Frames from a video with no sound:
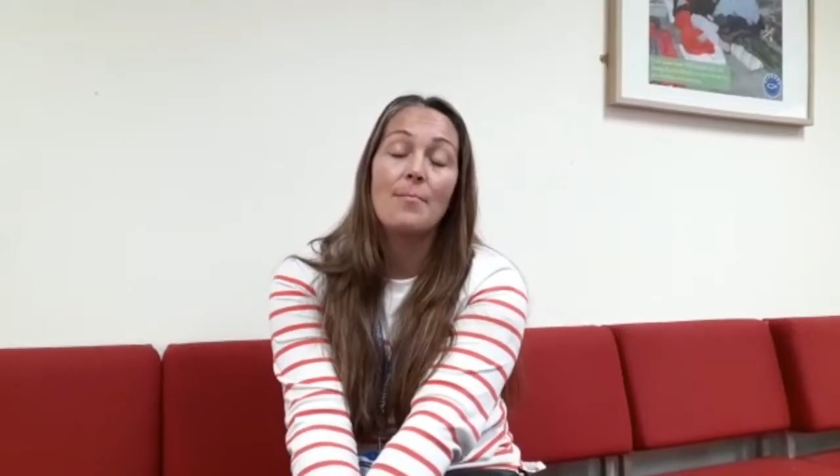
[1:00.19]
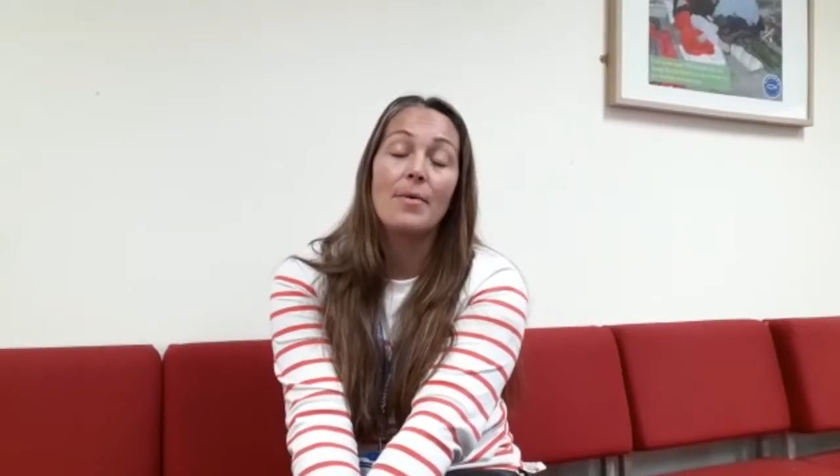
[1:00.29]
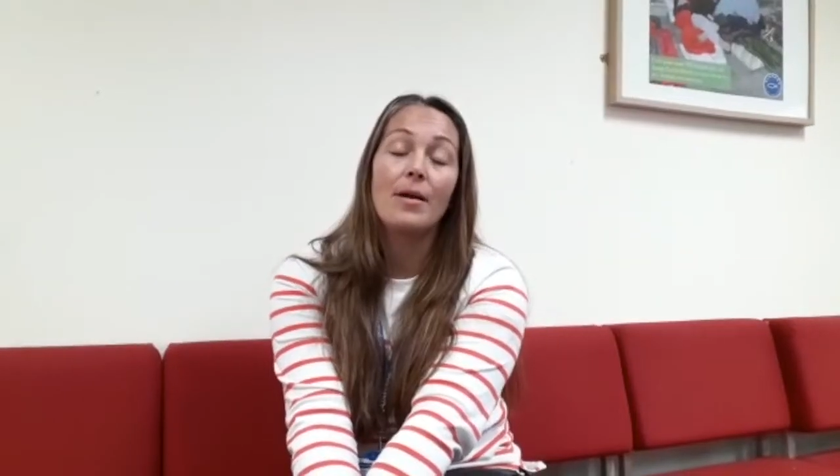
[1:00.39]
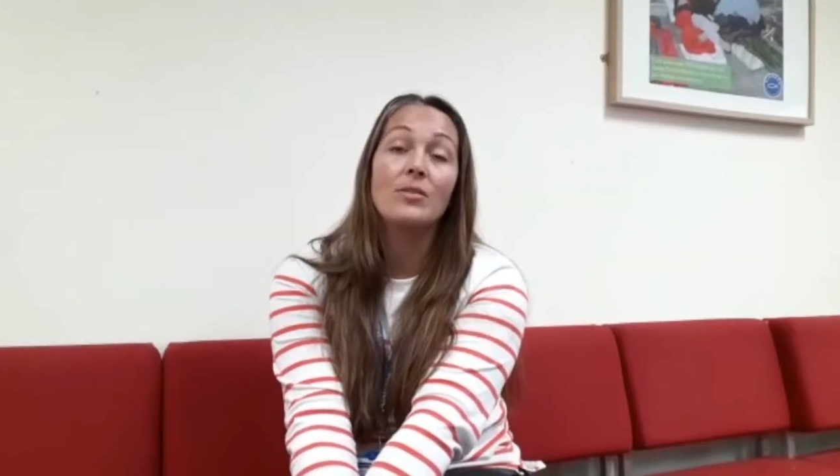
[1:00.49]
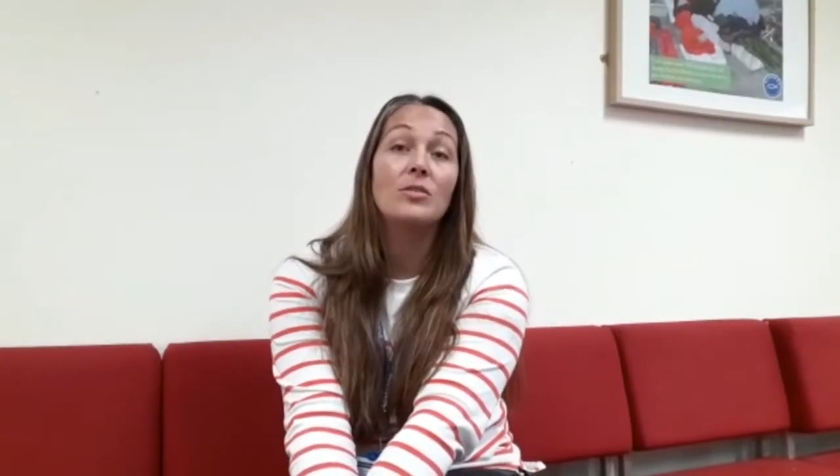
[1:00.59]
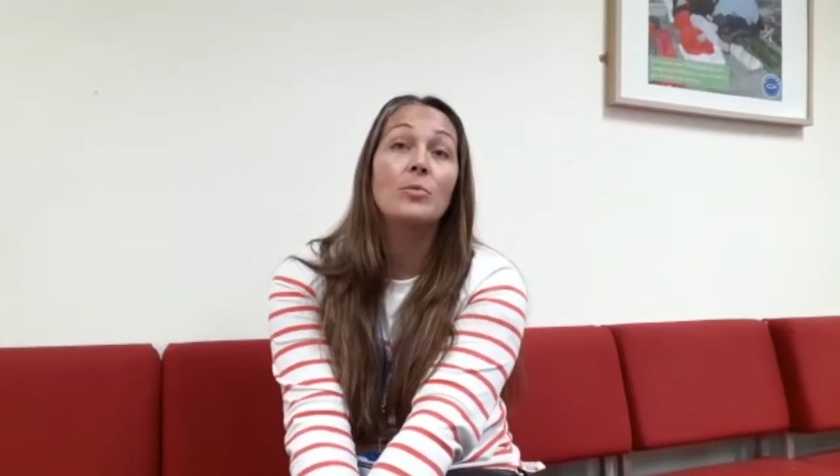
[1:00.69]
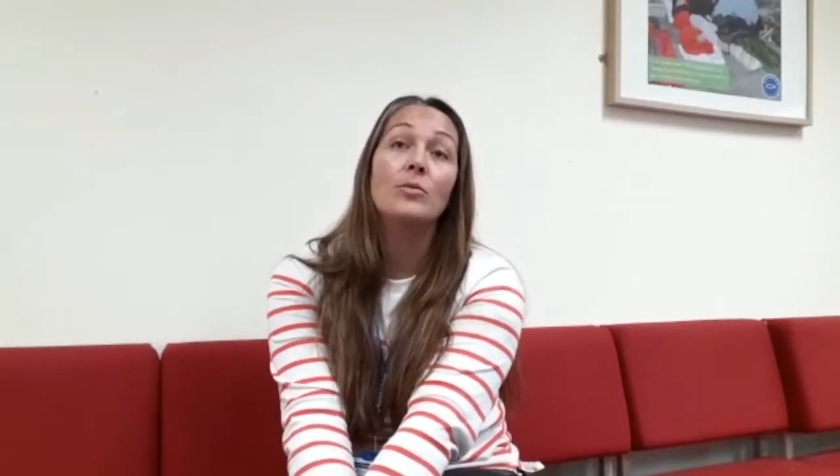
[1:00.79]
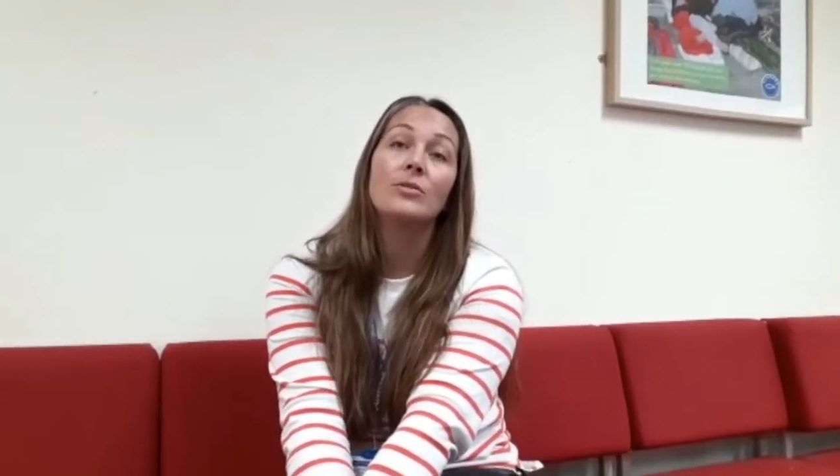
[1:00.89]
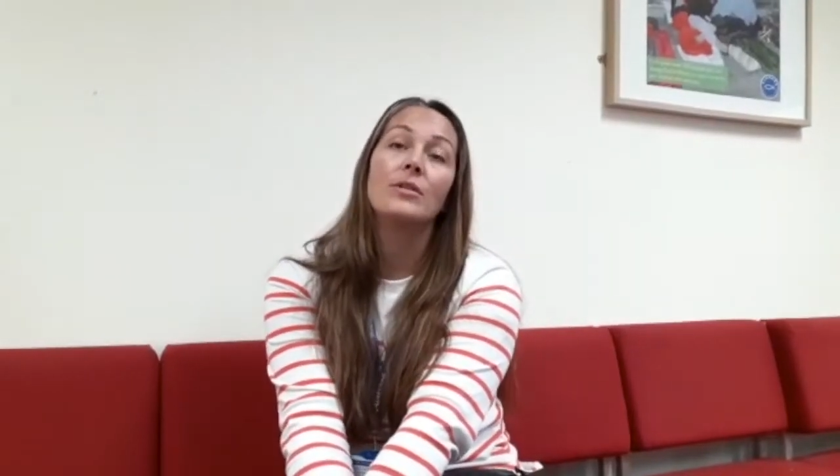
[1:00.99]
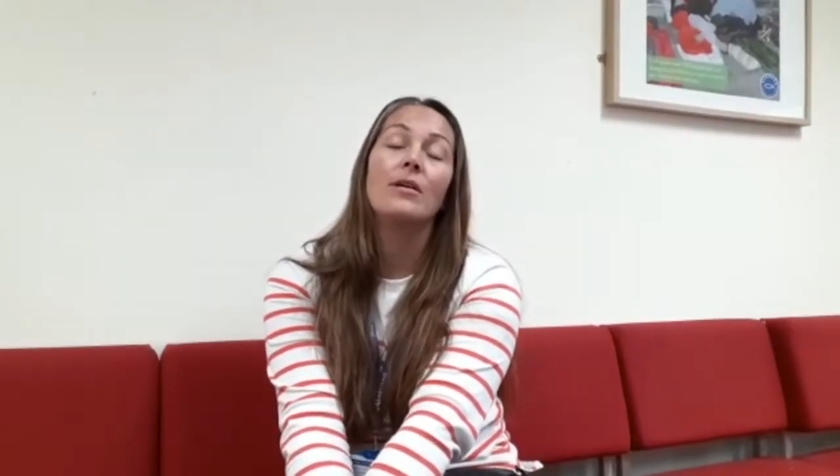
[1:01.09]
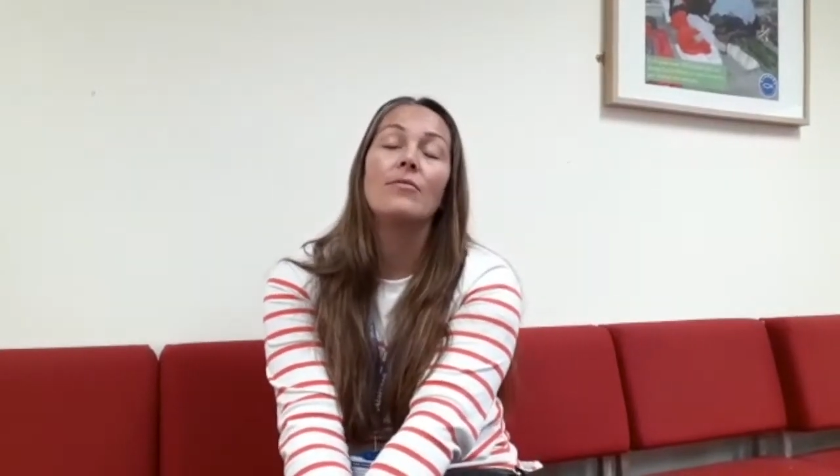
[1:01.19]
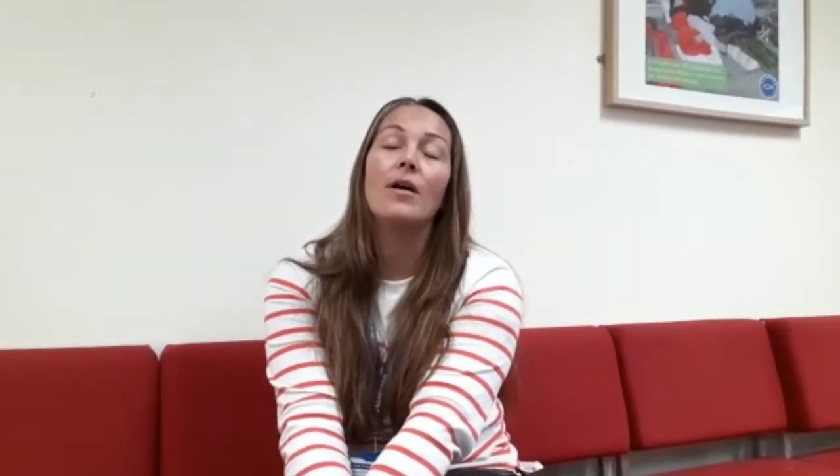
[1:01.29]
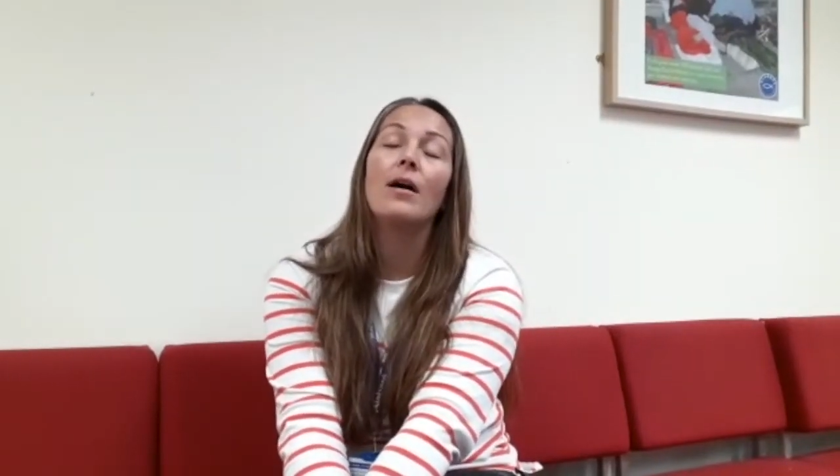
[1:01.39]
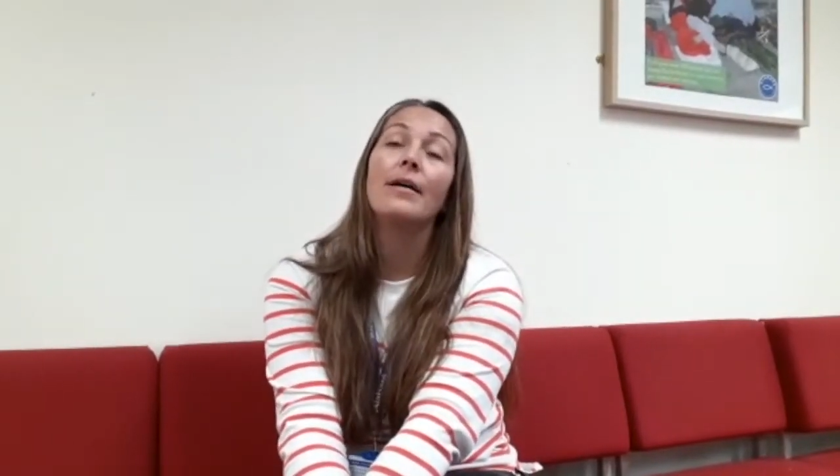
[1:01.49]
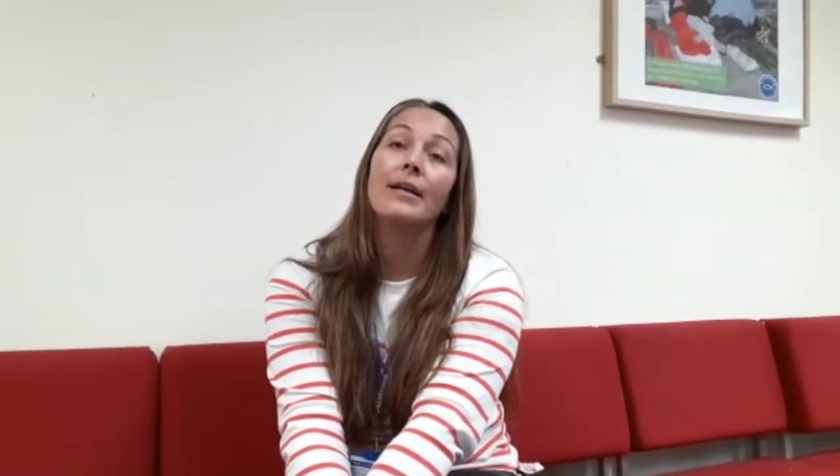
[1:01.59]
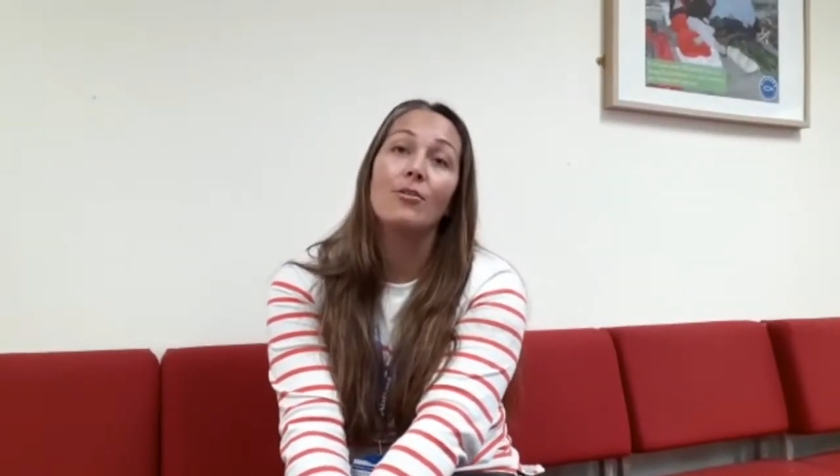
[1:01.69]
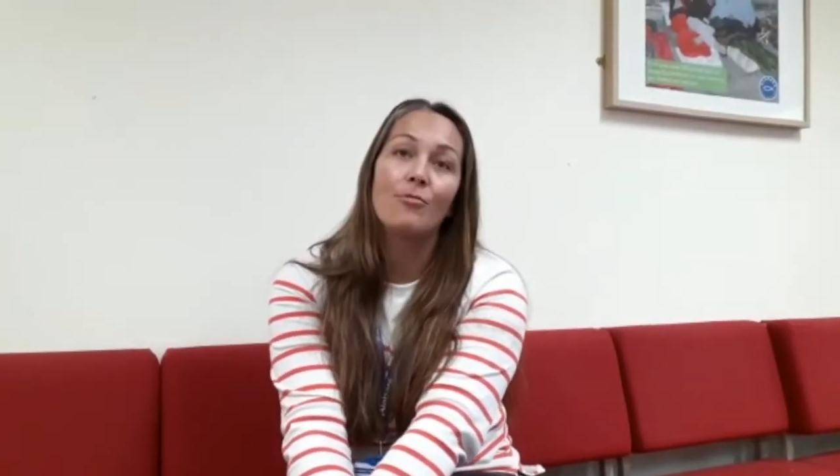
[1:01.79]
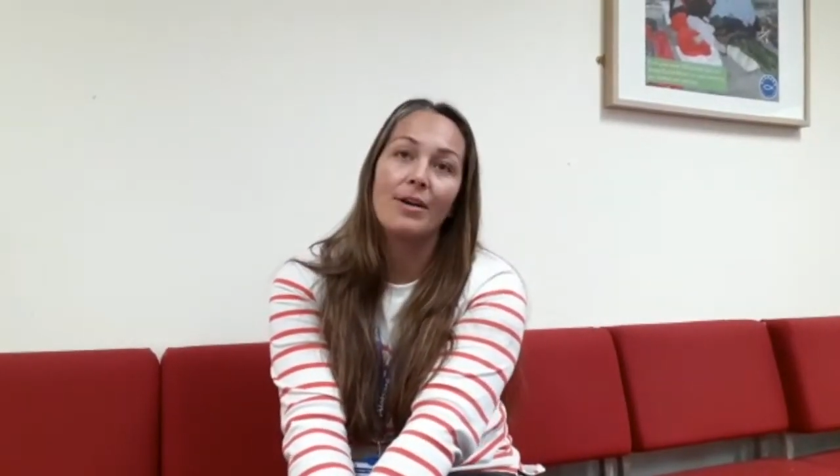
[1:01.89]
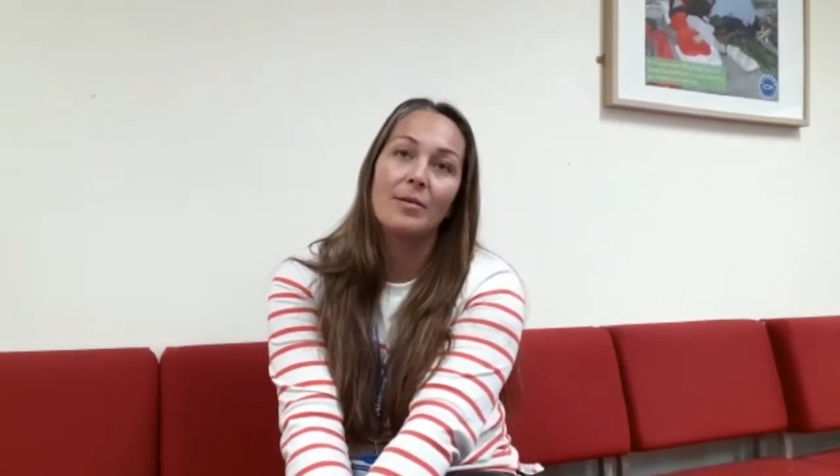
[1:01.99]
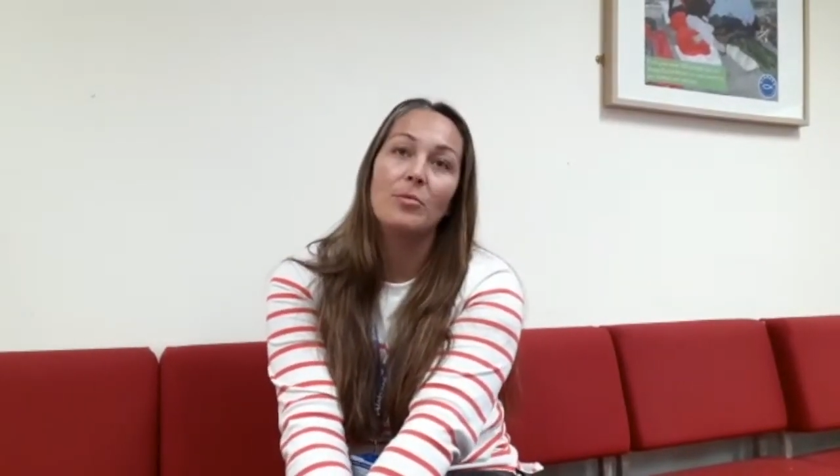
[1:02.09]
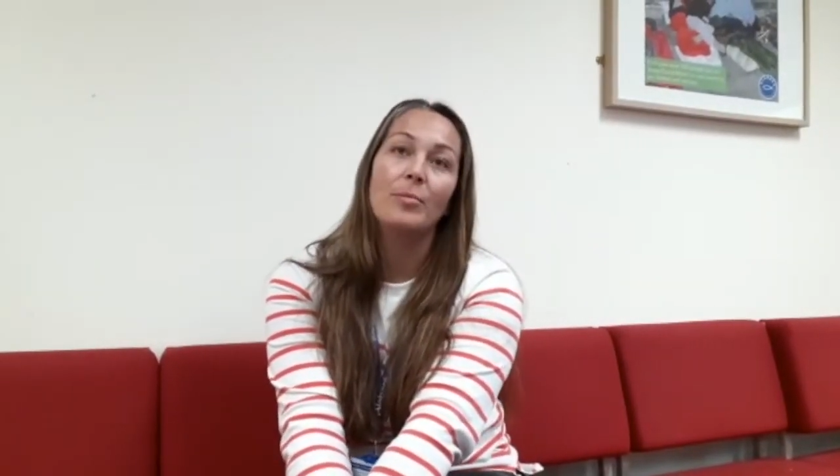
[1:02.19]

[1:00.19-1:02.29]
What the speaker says: Our support staff are incredible